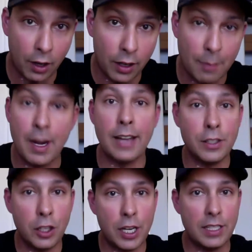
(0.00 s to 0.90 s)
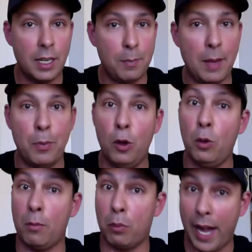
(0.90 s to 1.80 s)
I'm not suggesting people who
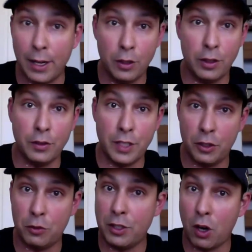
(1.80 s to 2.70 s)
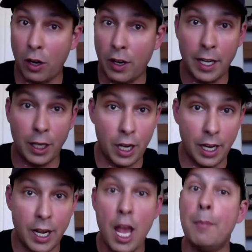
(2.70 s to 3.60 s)
are brand new to those industries aren't any good,
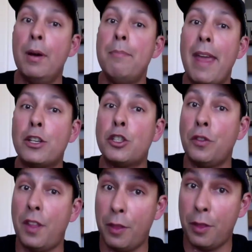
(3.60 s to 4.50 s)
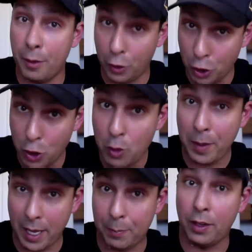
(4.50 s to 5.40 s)
but make sure that the new
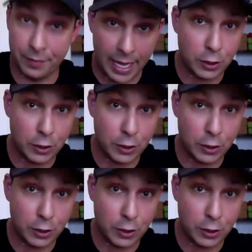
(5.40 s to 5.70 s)
people, if that's who